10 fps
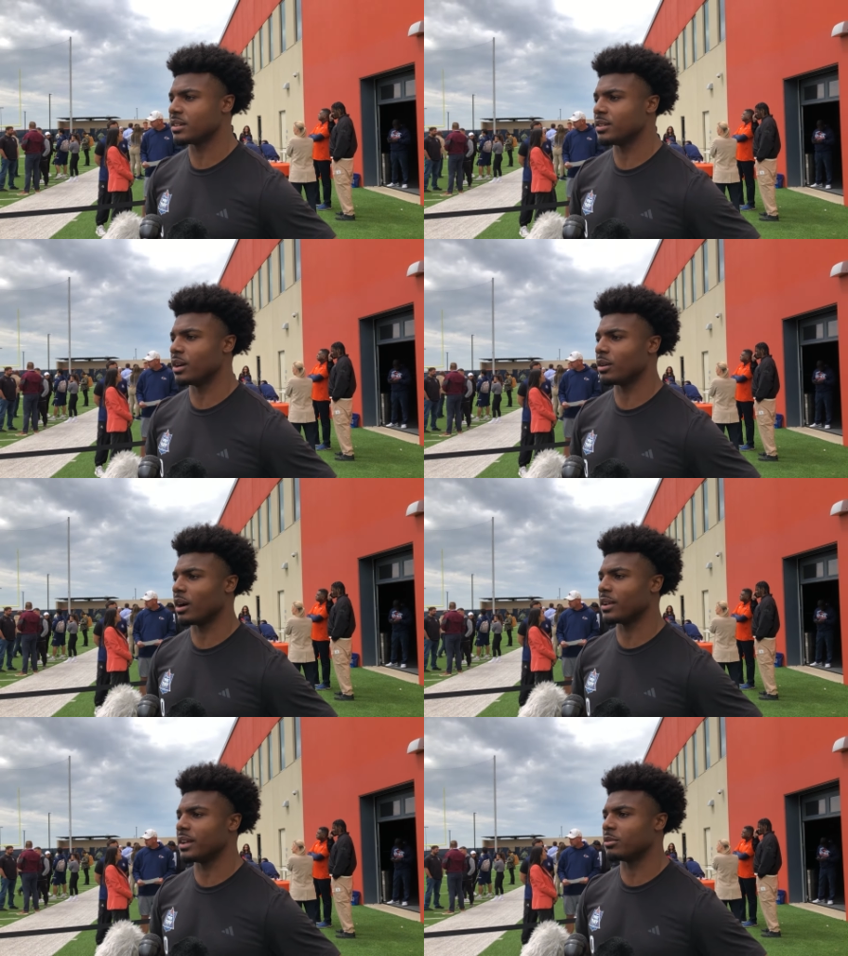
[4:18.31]
You know,
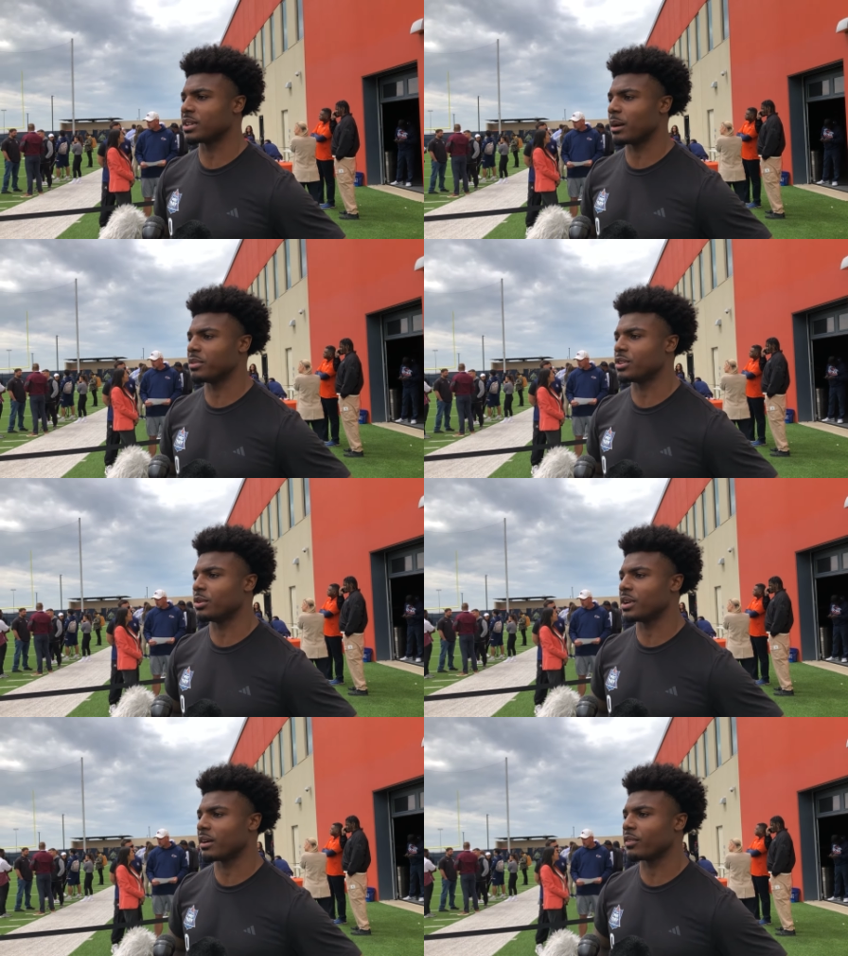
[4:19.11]
all I needed was an
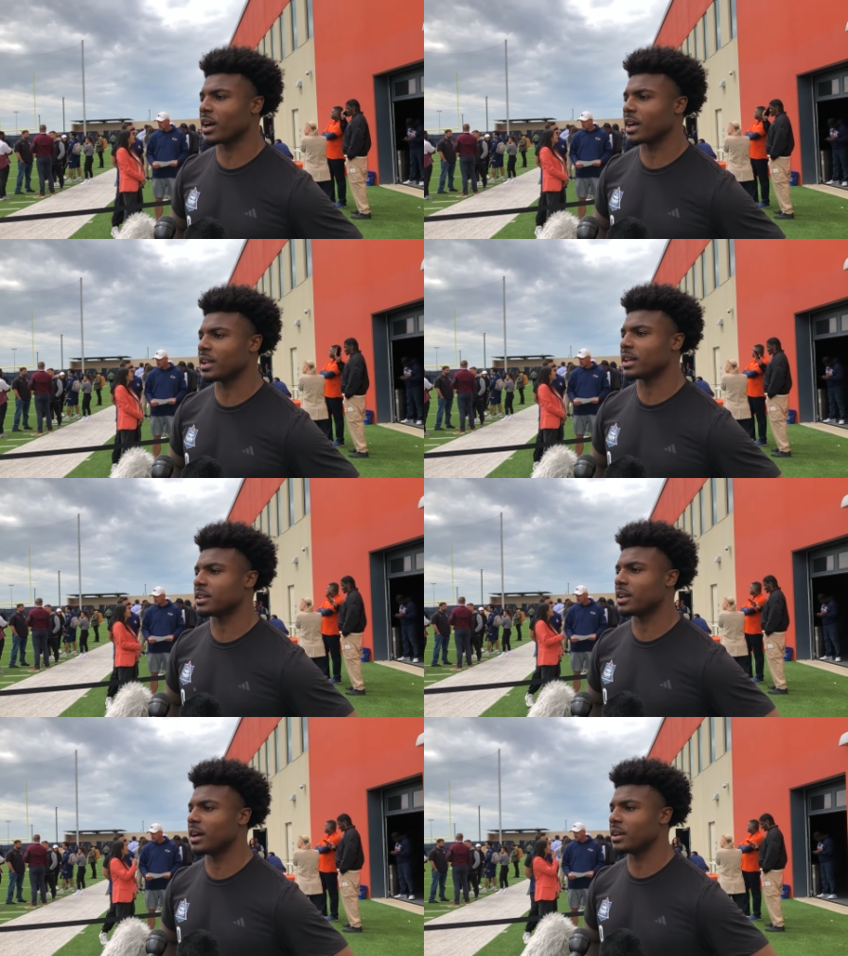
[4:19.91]
opportunity. I feel like I got that
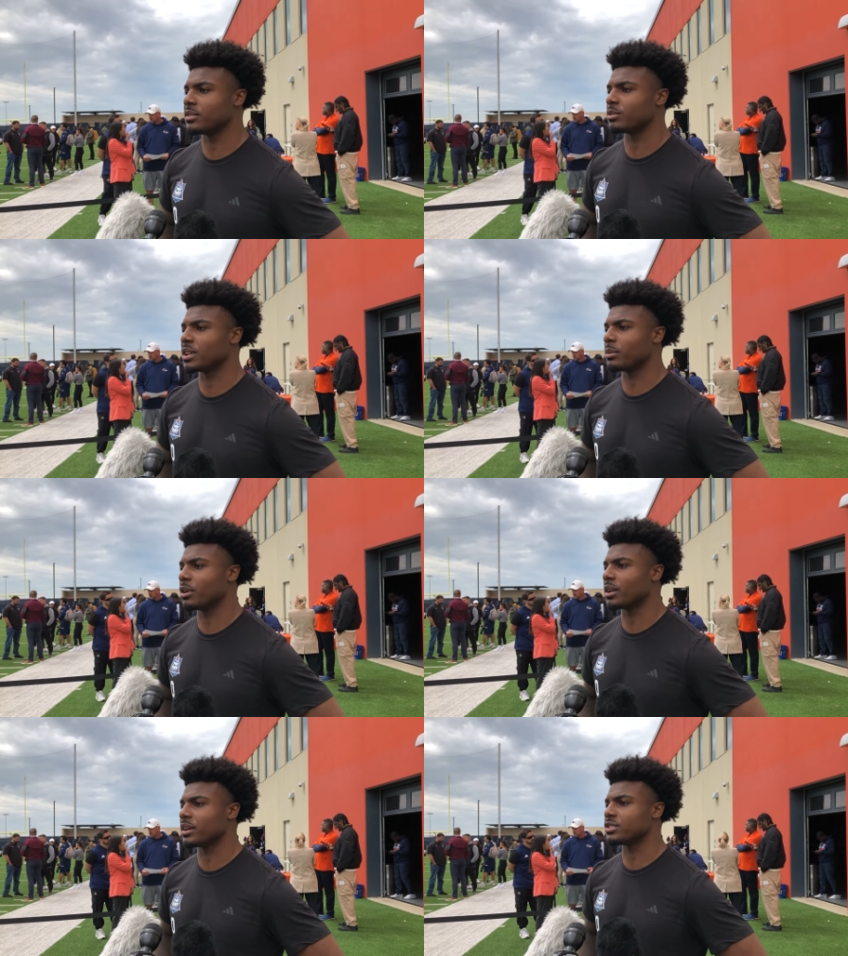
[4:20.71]
today and was able to
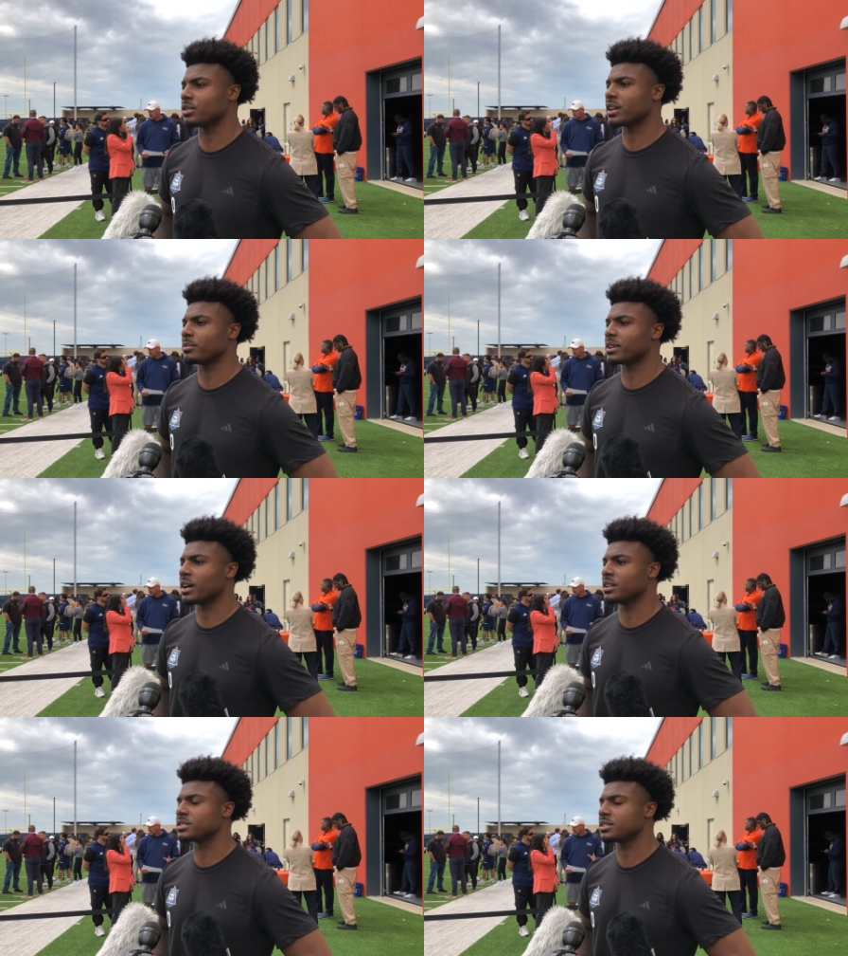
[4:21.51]
go out there and showcase my
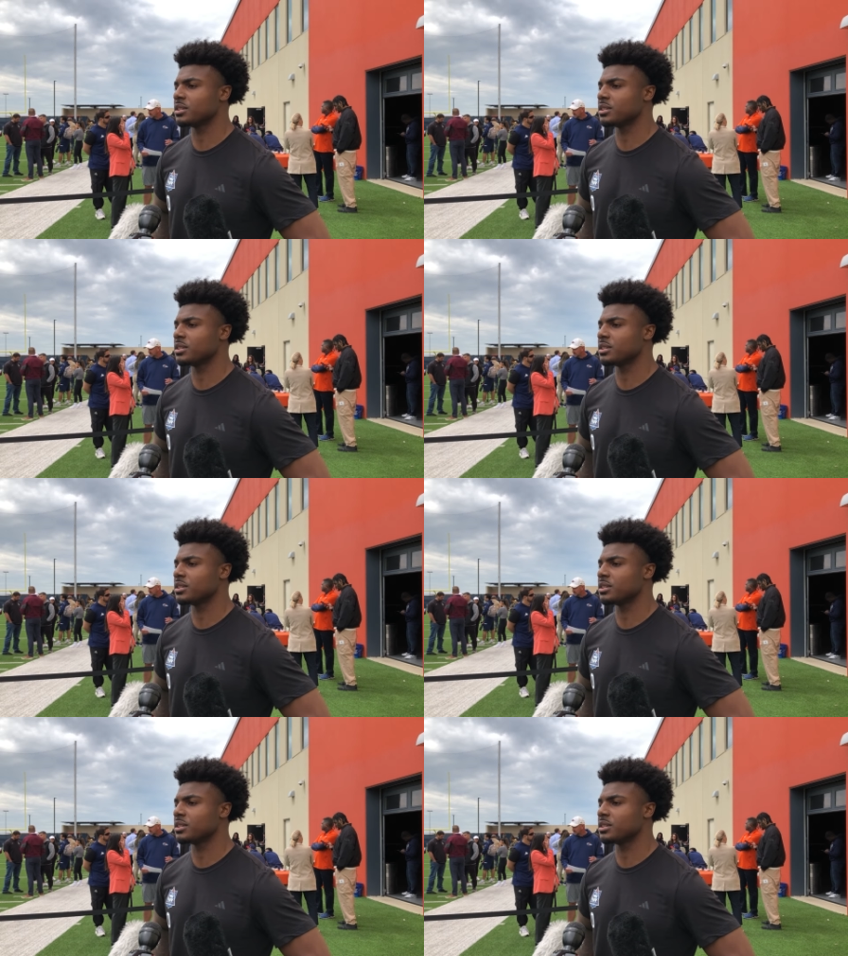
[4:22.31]
talents.